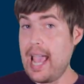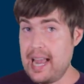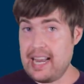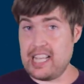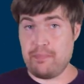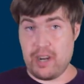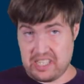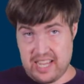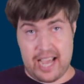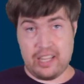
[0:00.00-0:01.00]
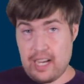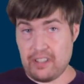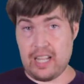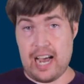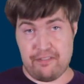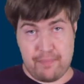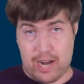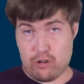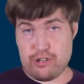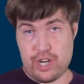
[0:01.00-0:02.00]
And as much as I love a lot of
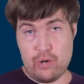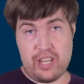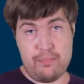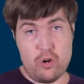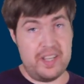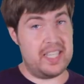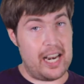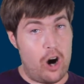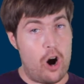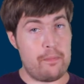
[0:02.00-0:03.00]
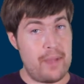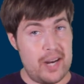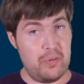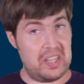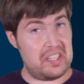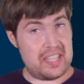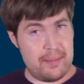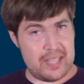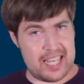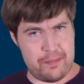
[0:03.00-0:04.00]
modern shows and movies that are made with these
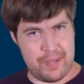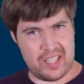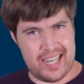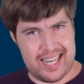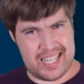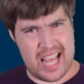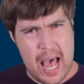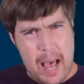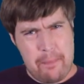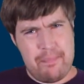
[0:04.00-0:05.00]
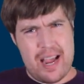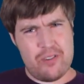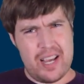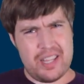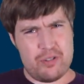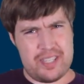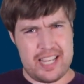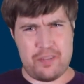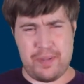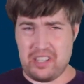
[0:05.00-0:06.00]
same sensibilities, marrying those
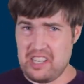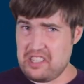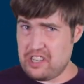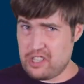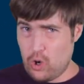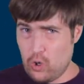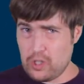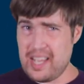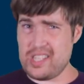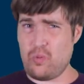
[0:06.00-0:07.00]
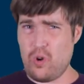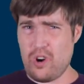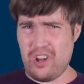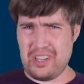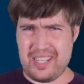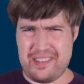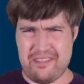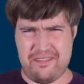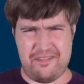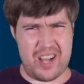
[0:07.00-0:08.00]
sensibilities to Tolkien's world?
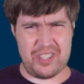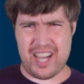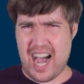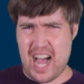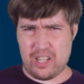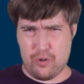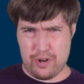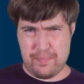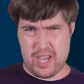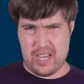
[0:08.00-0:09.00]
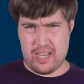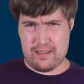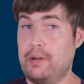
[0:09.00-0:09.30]
felt hollow to me.